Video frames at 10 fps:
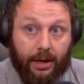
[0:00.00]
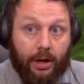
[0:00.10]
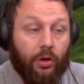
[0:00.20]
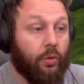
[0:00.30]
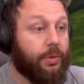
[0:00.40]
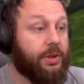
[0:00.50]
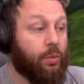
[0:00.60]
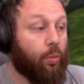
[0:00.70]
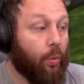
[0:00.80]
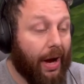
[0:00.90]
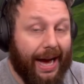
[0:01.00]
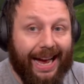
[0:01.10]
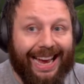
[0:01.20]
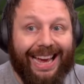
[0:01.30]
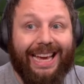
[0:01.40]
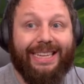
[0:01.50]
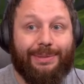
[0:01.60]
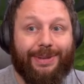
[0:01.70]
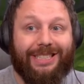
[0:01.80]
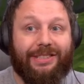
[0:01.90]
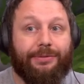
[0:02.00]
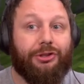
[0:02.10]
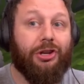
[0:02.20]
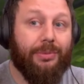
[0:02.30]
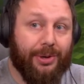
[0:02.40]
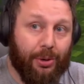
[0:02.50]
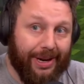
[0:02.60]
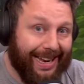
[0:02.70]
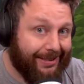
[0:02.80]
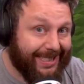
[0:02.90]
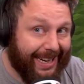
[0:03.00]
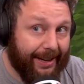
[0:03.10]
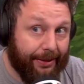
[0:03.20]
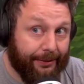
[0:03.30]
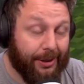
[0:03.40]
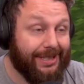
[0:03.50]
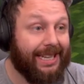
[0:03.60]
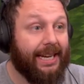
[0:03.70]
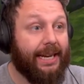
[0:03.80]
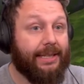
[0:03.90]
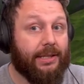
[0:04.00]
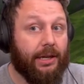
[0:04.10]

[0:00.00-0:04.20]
The reason why is because if you start recording outside of the vault, it's gonna